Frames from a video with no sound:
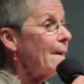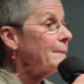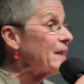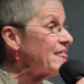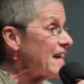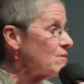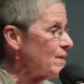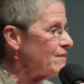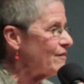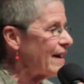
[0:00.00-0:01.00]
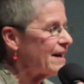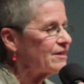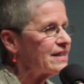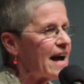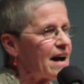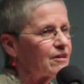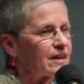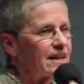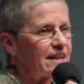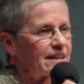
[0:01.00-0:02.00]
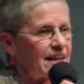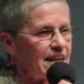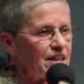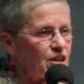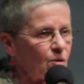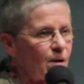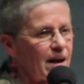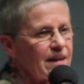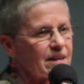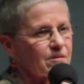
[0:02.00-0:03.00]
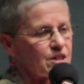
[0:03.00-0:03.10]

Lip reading: But then we found out in Kinyarwandan,